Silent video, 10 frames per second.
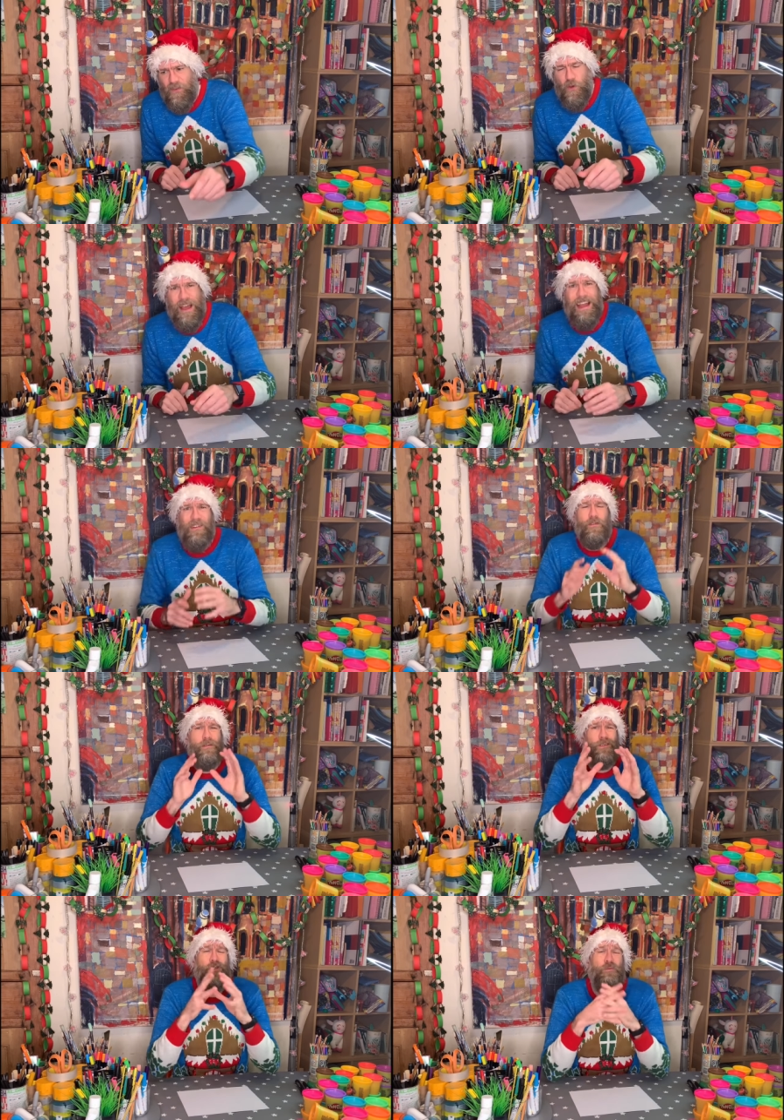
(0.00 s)
you have,
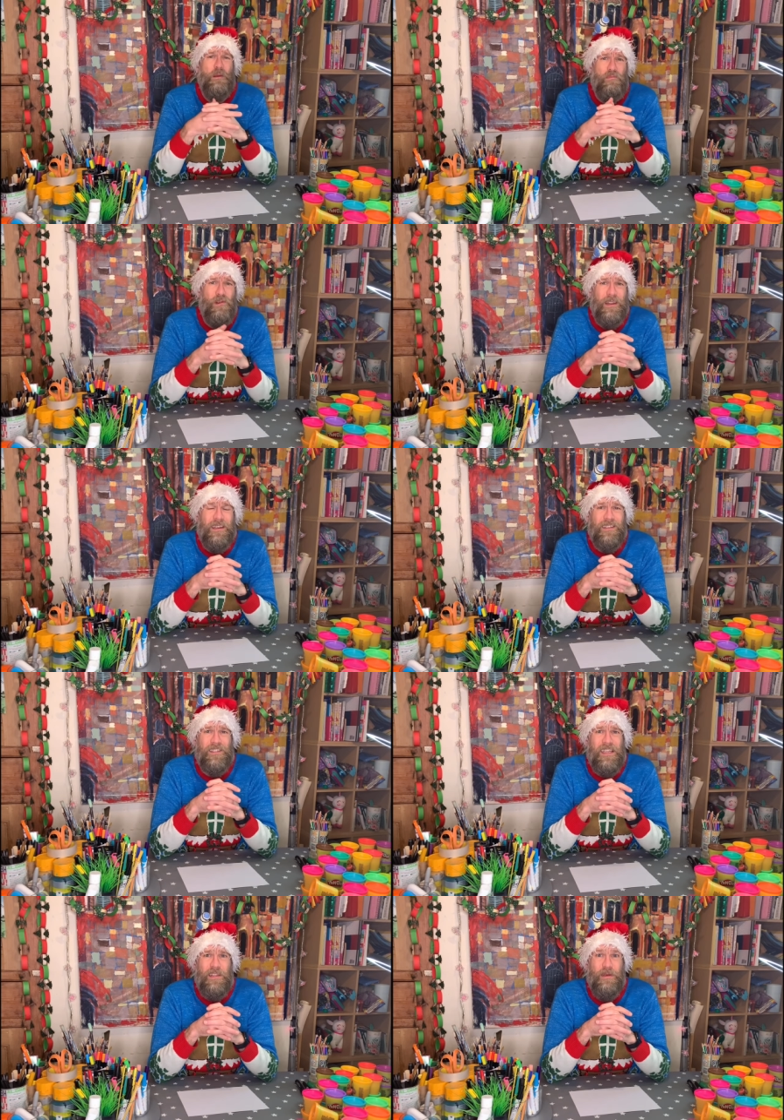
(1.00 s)
yours should be brilliant and
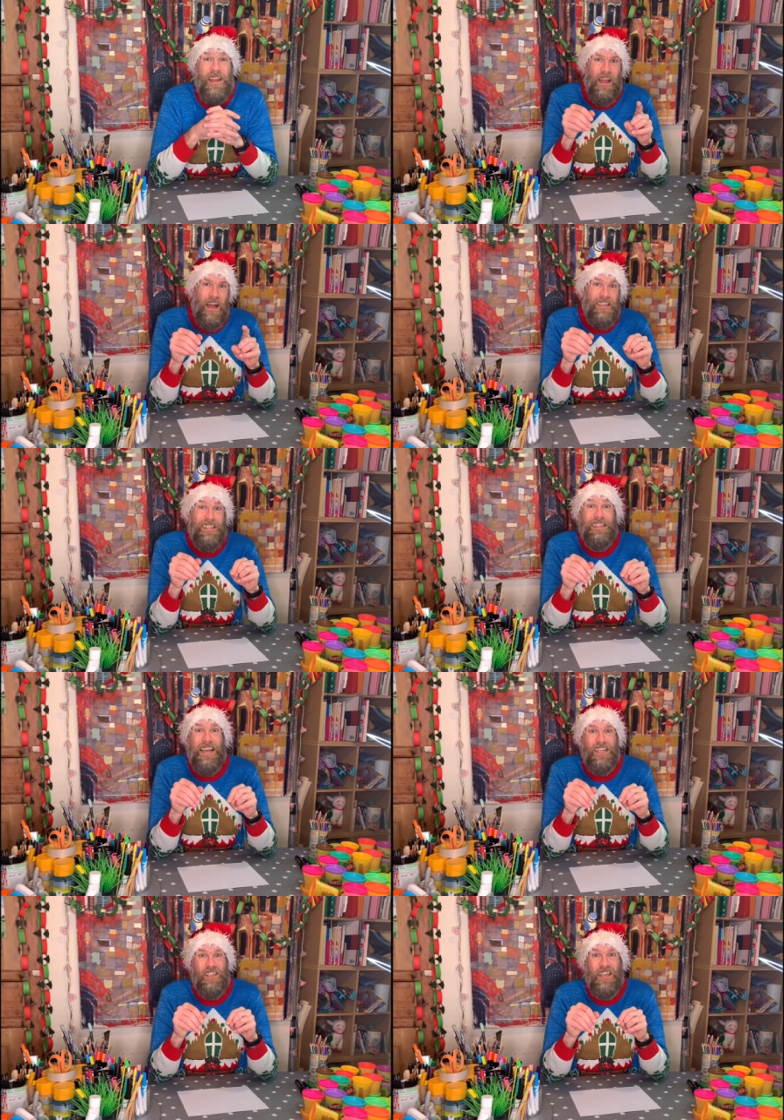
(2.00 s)
send them in. I did
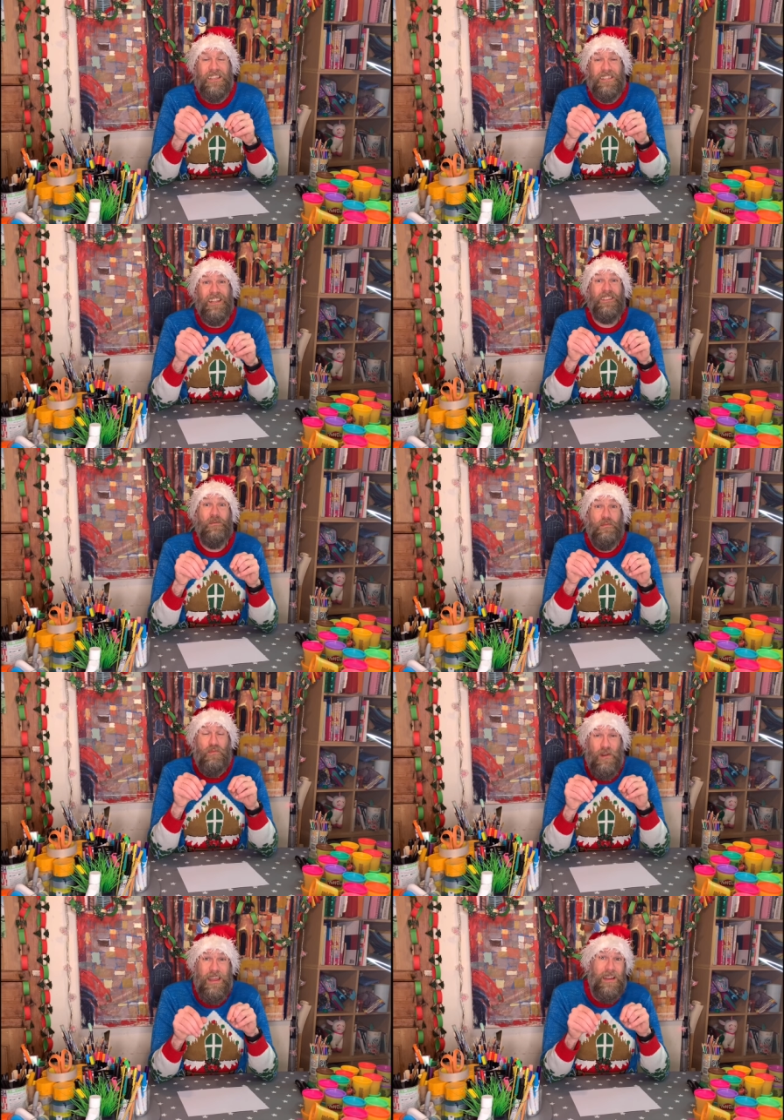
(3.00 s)
actually get sent some
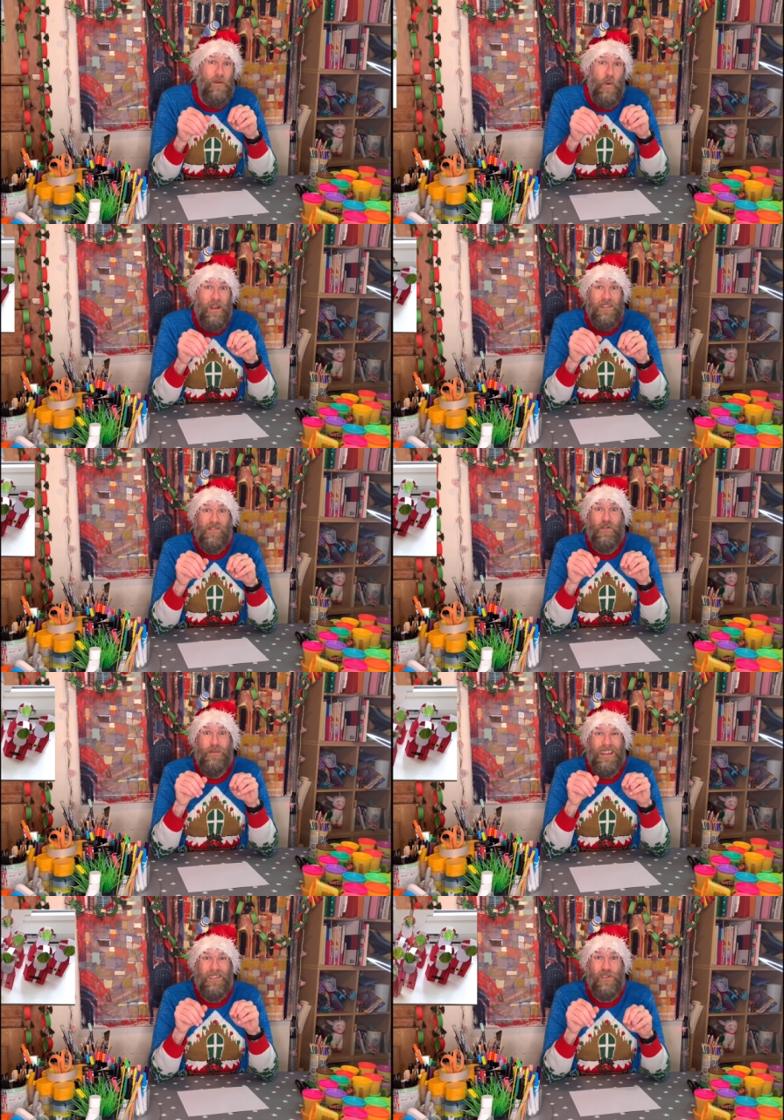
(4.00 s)
brilliant ones from
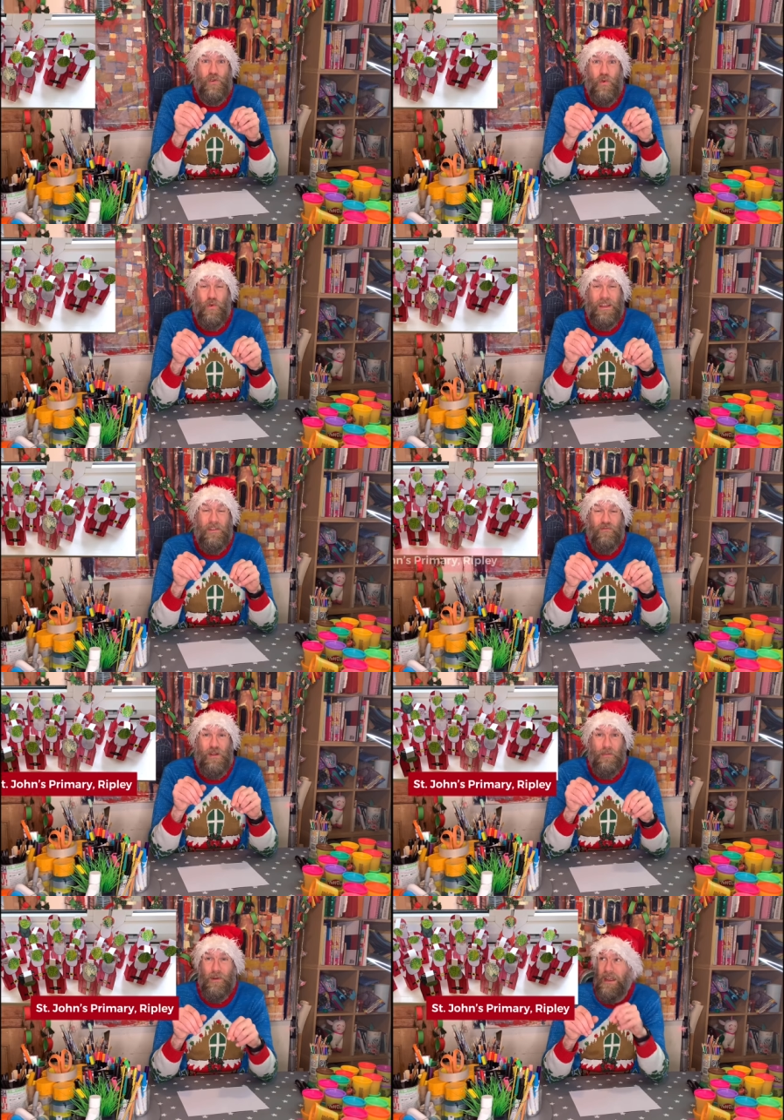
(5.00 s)
a school in
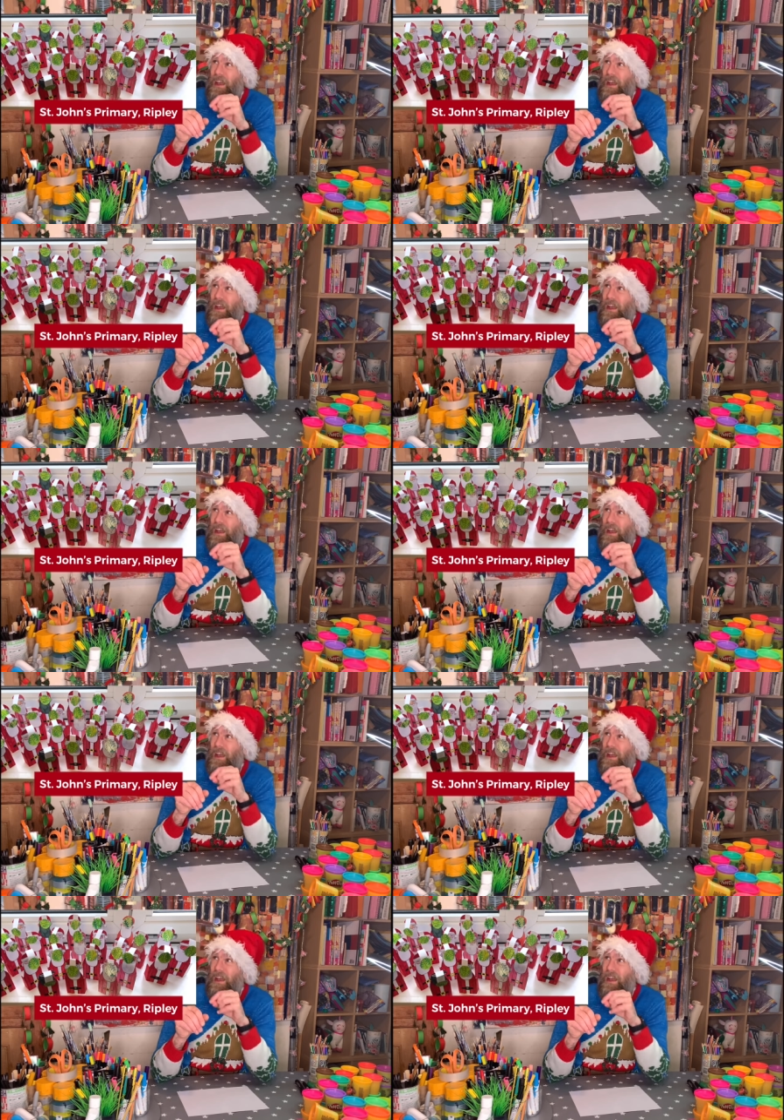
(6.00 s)
Ripley.